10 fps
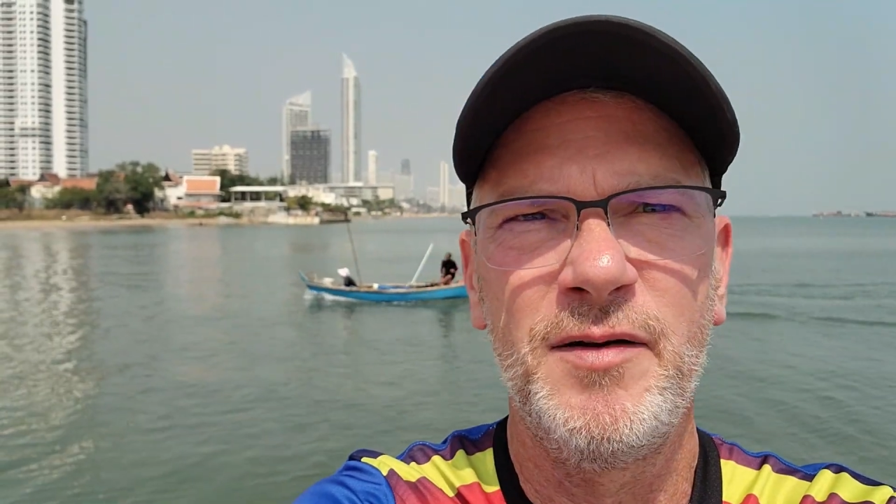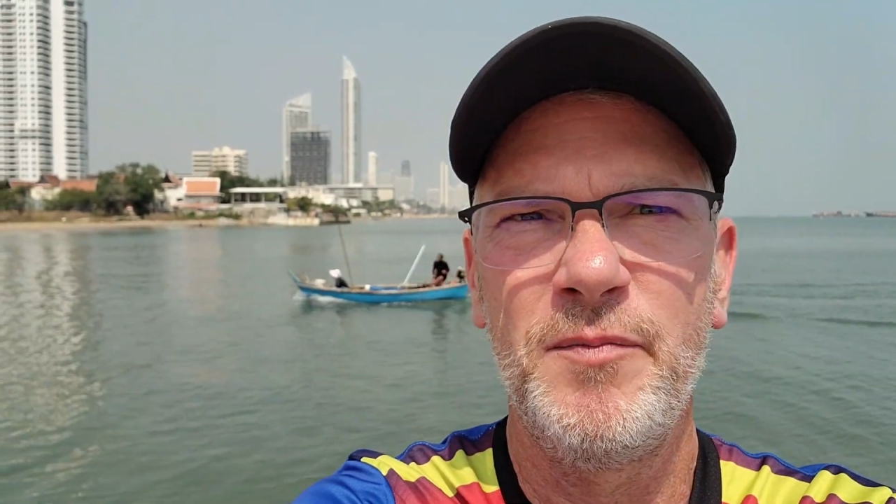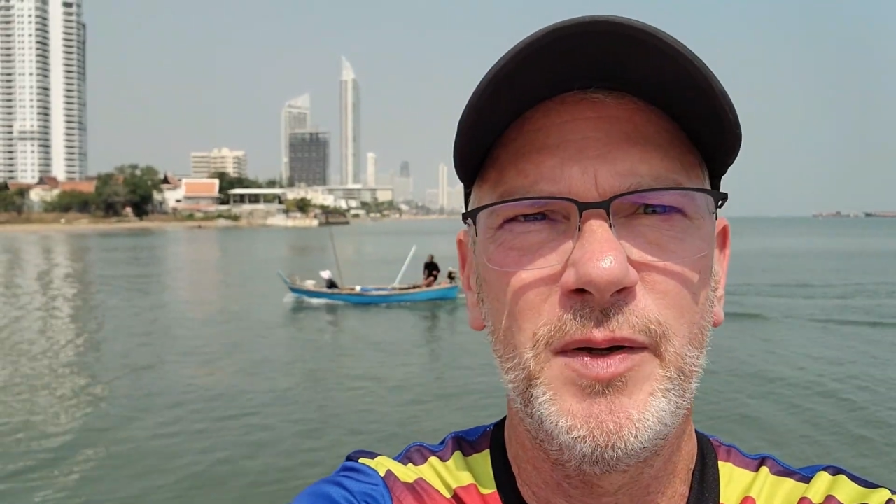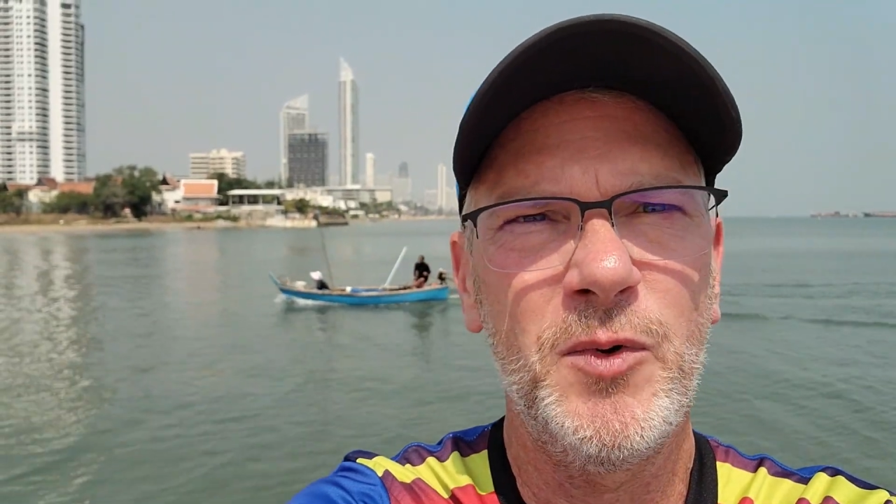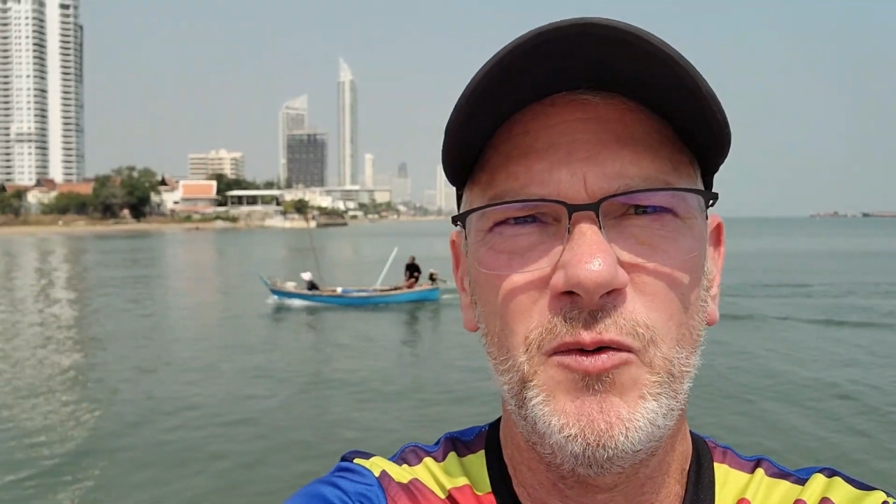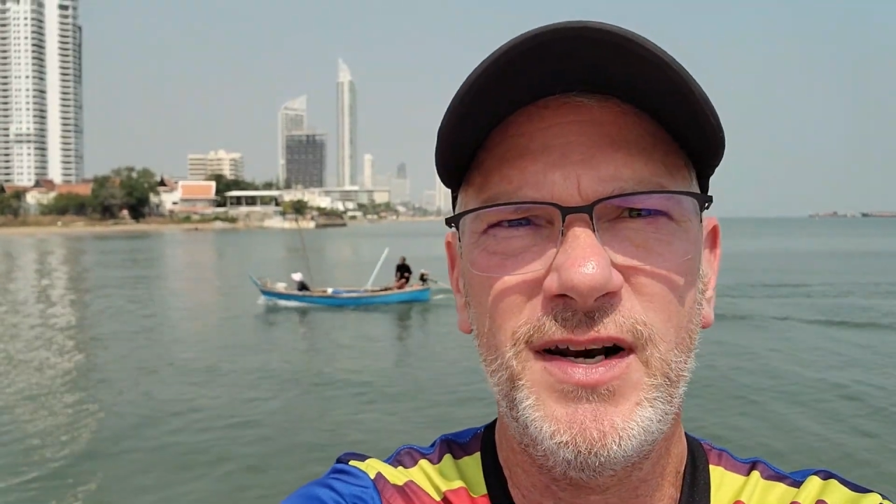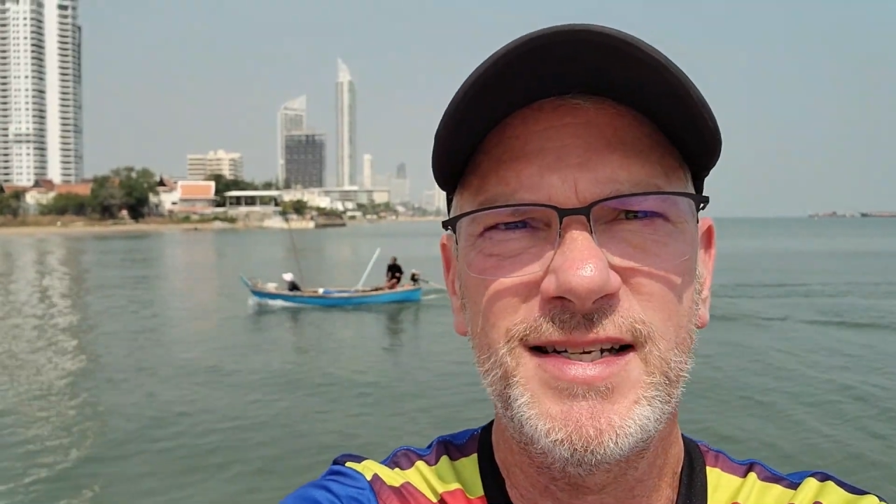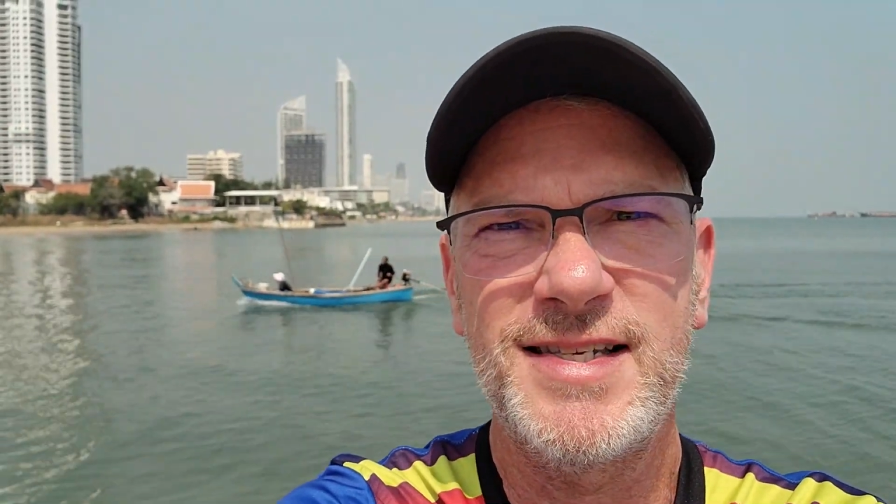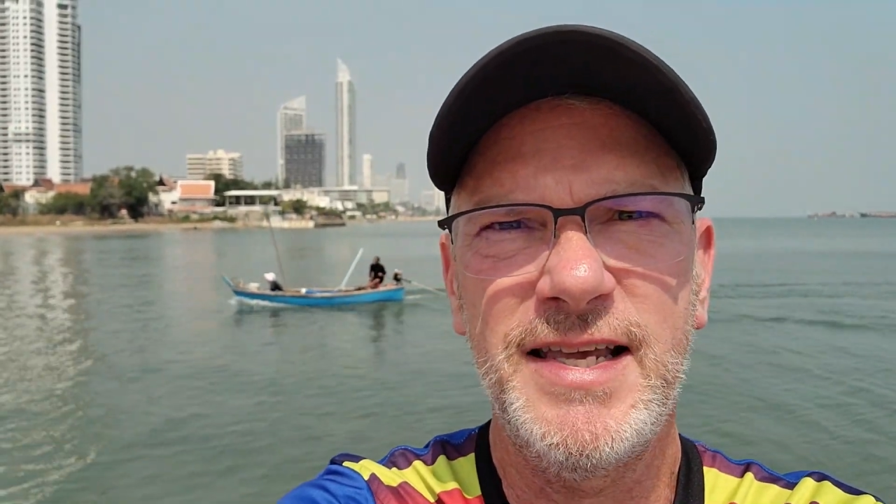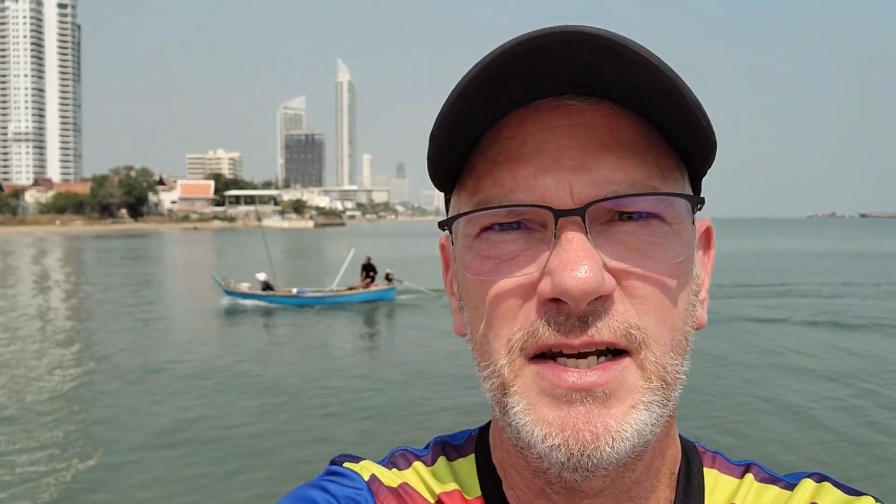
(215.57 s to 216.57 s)
Remember what I
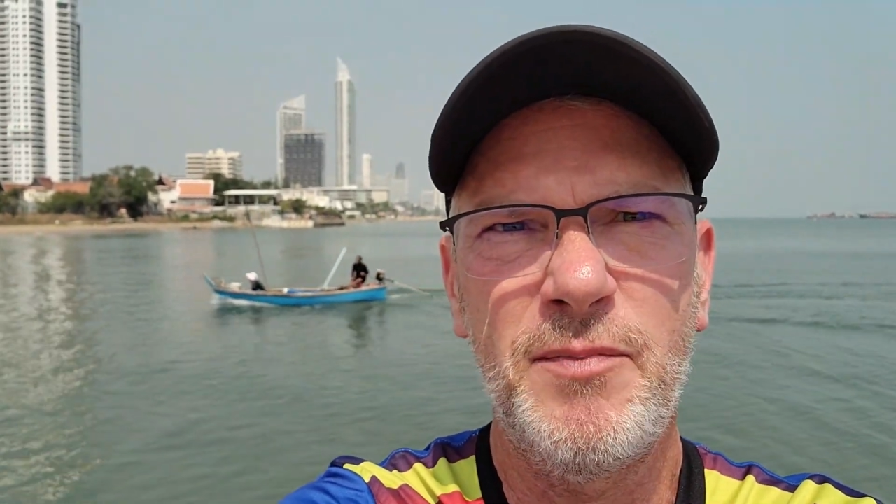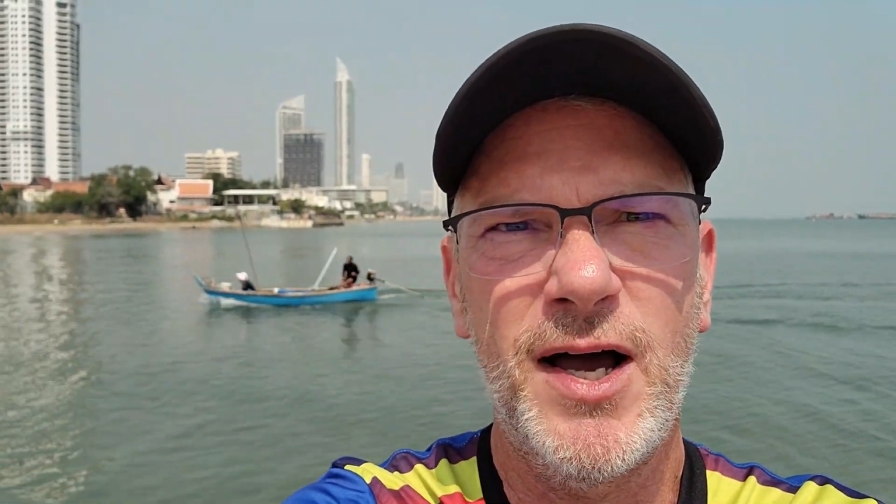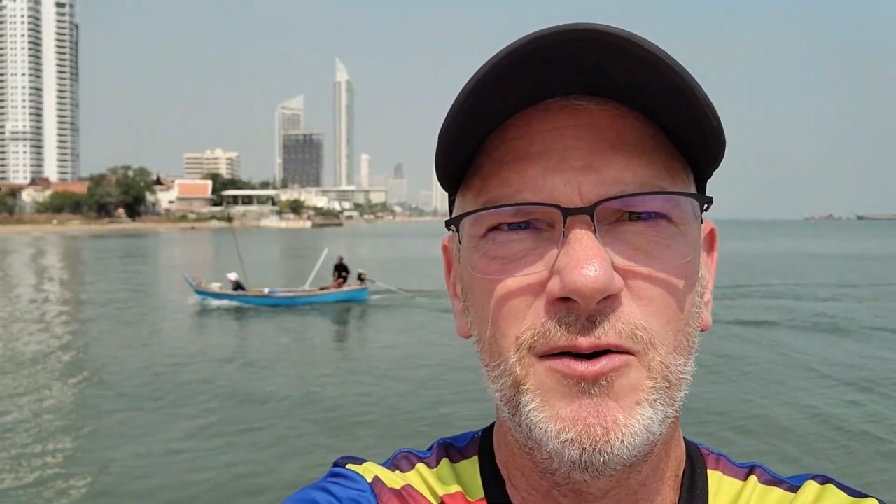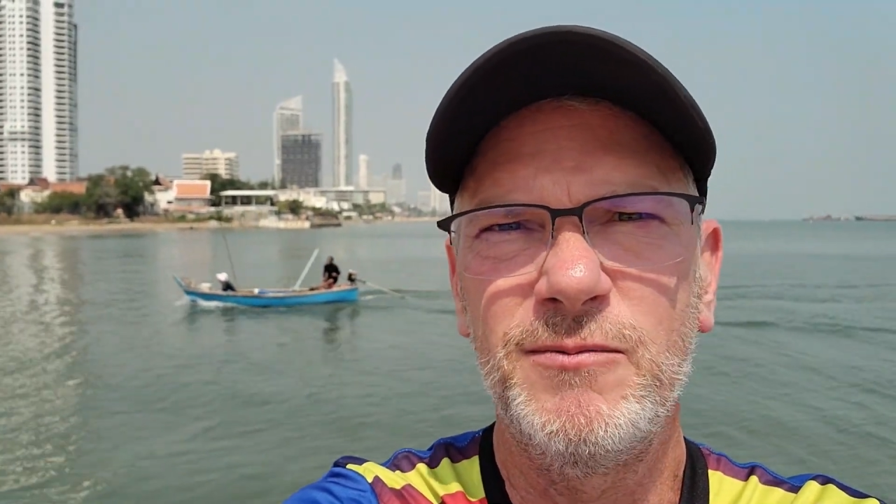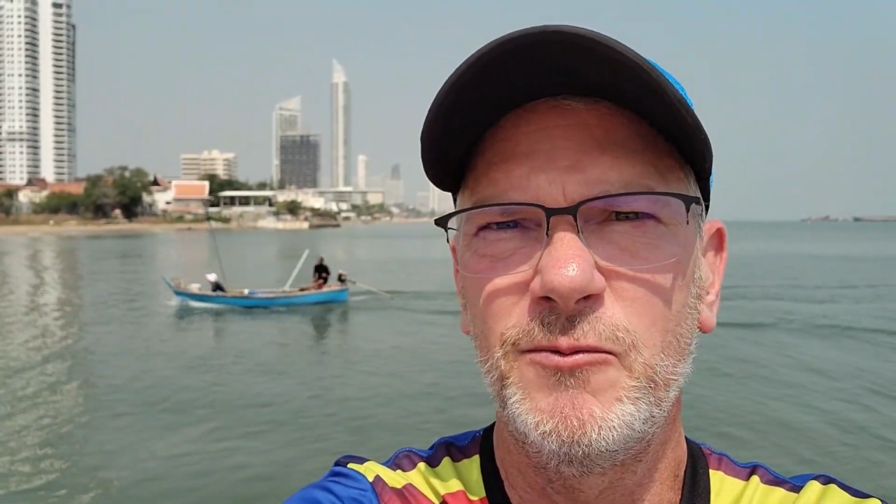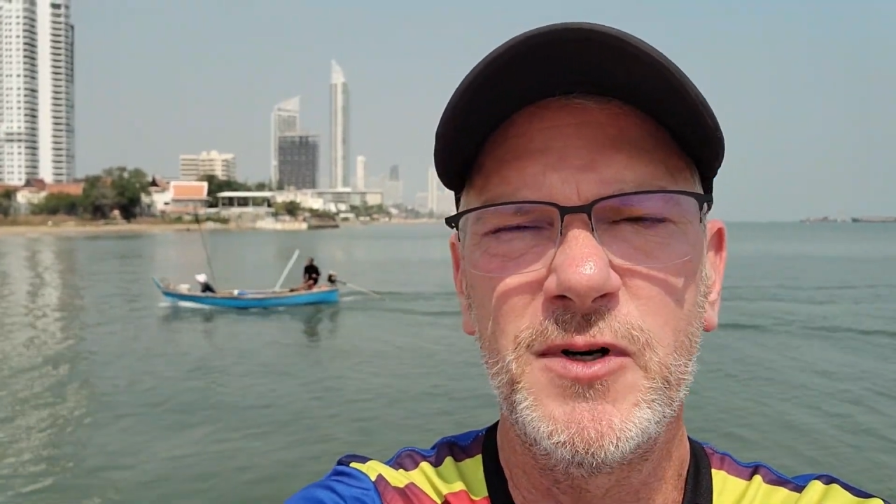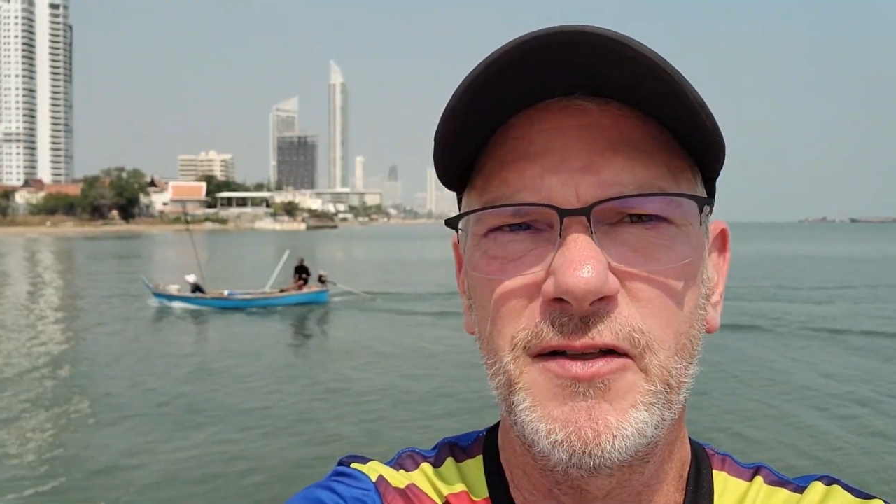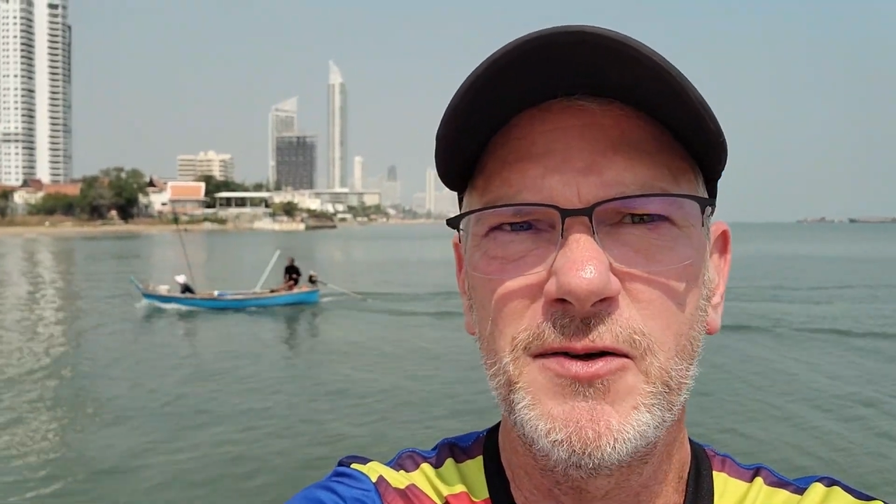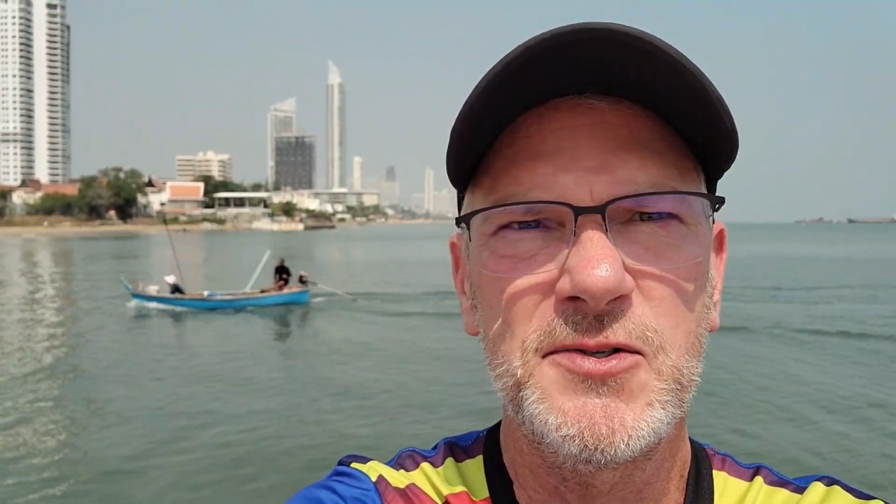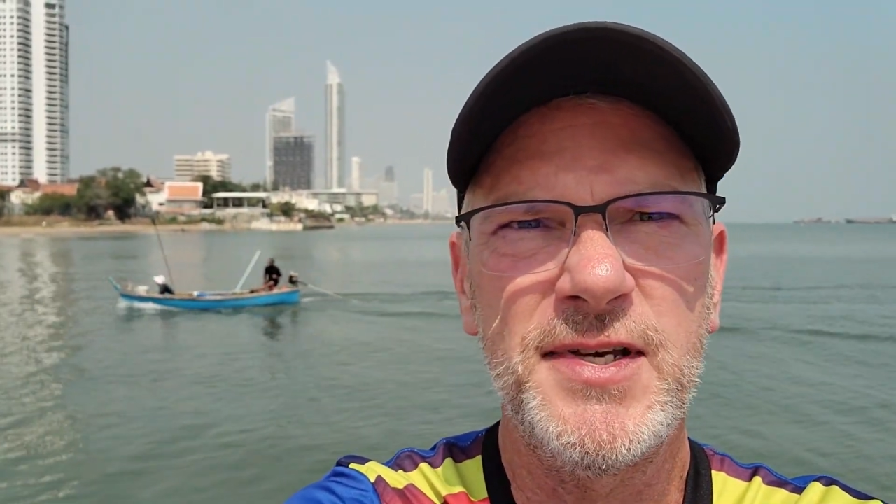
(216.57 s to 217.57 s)
said about one
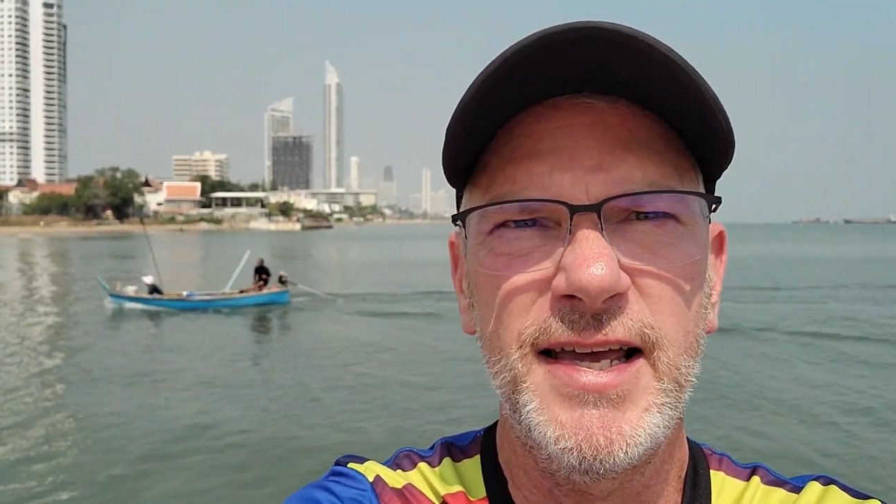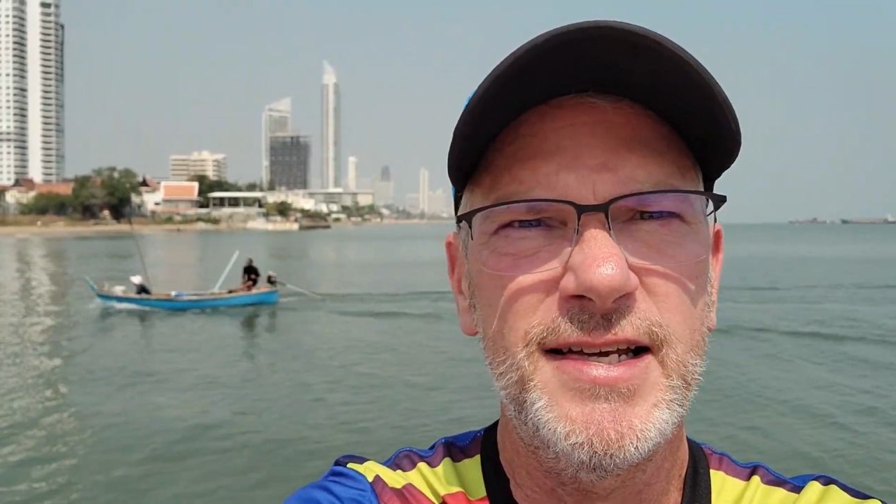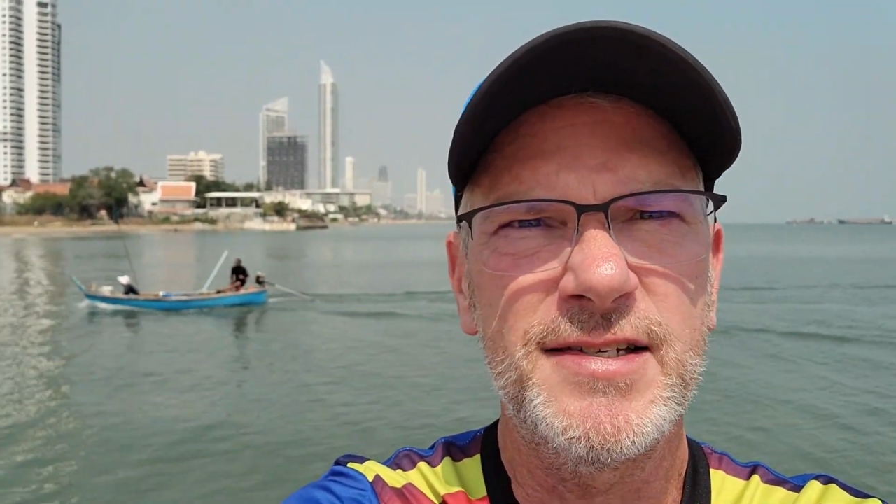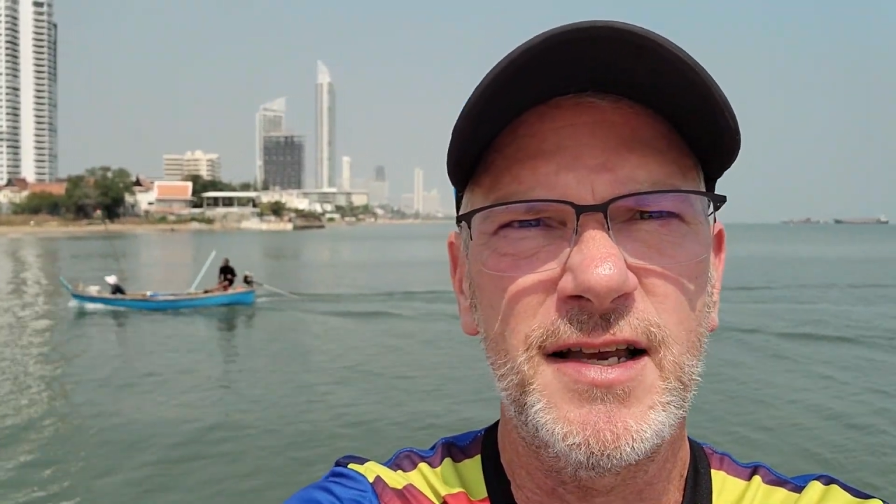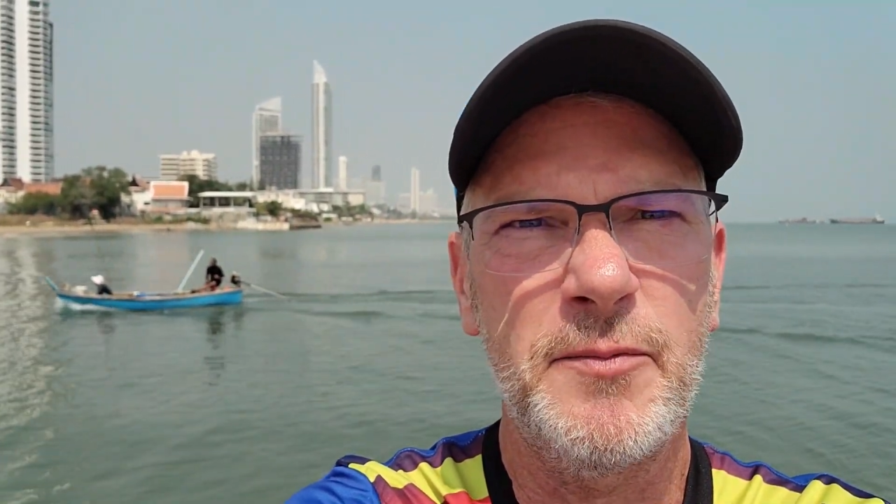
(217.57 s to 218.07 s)
of those days?